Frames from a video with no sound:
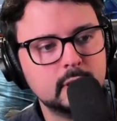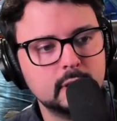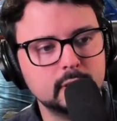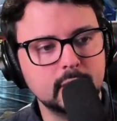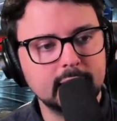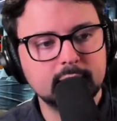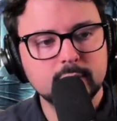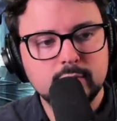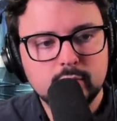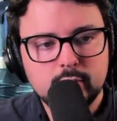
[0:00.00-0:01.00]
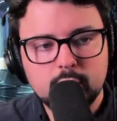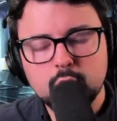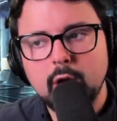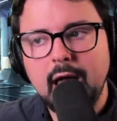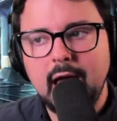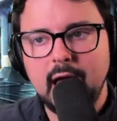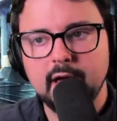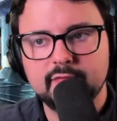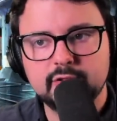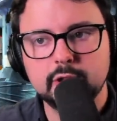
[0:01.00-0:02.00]
Like, do you
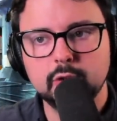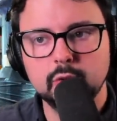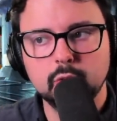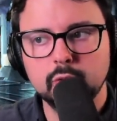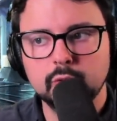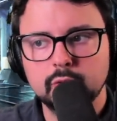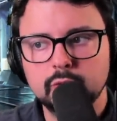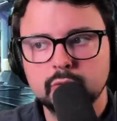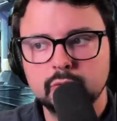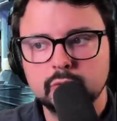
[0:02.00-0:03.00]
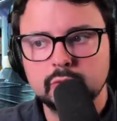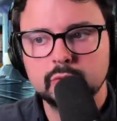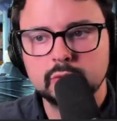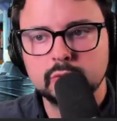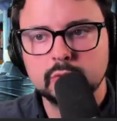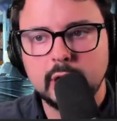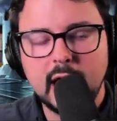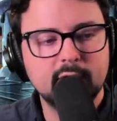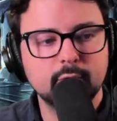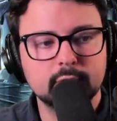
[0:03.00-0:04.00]
have to
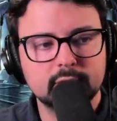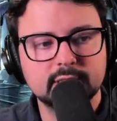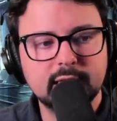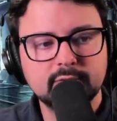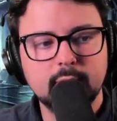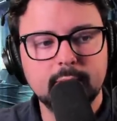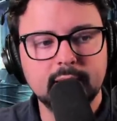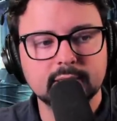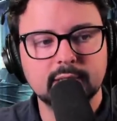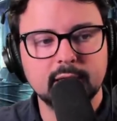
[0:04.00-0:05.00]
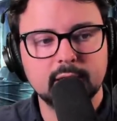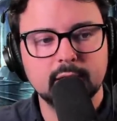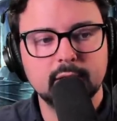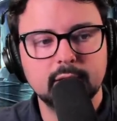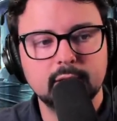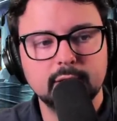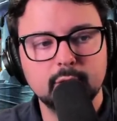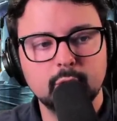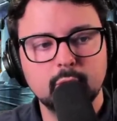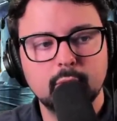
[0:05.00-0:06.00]
have one? Because that's what I mean, is like,
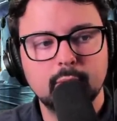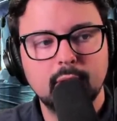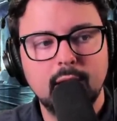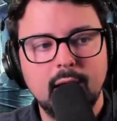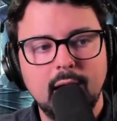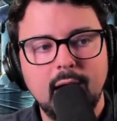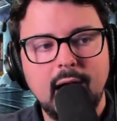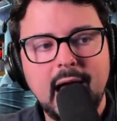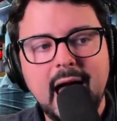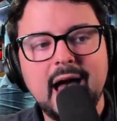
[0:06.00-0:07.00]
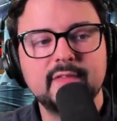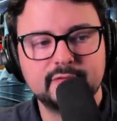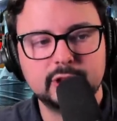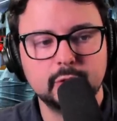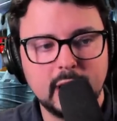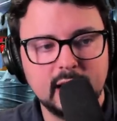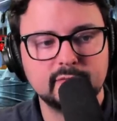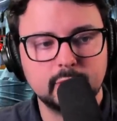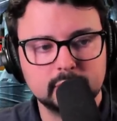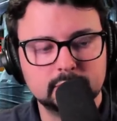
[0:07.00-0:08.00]
you have to have one.